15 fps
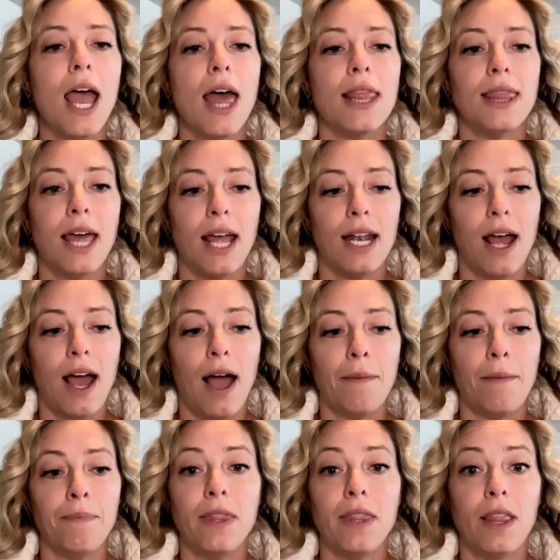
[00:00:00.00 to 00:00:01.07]
then
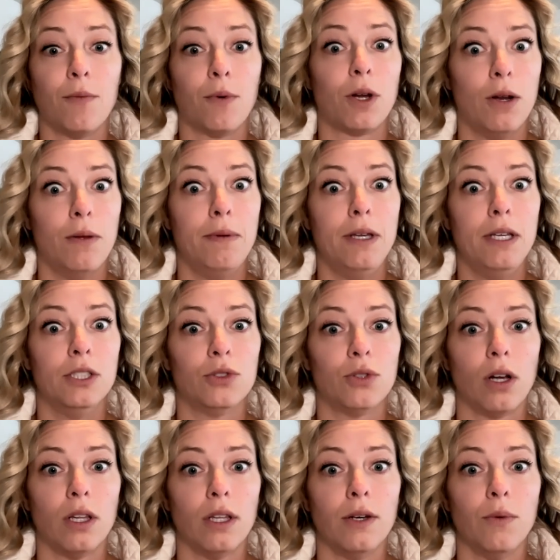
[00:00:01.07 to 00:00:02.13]
we're going to be
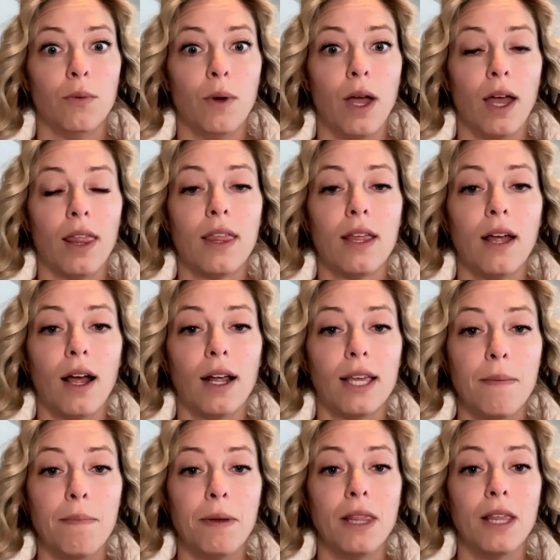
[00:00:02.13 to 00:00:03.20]
struggling with
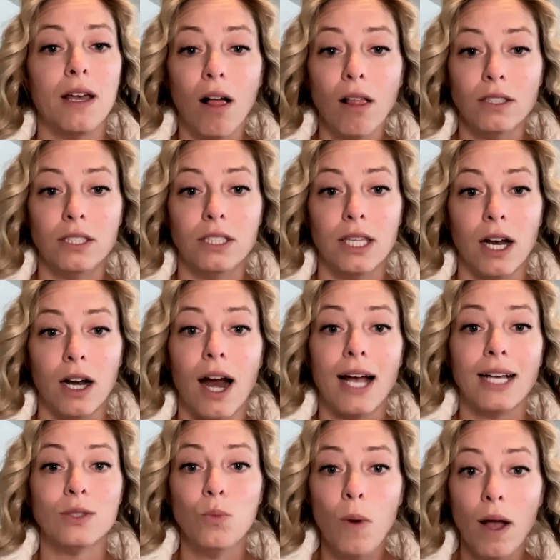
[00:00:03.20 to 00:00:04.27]
keeping the collagen there
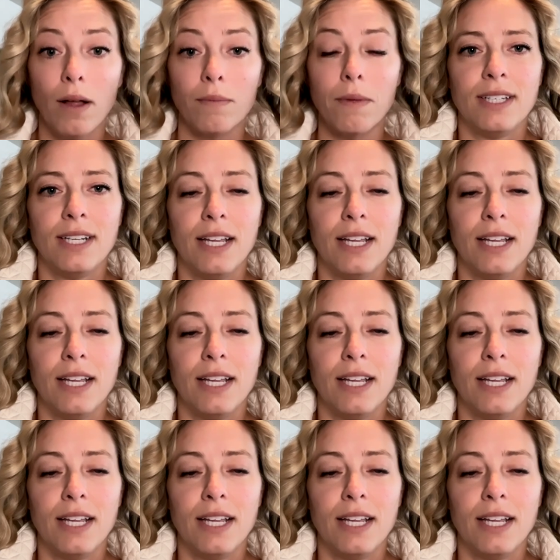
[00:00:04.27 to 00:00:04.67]
as well.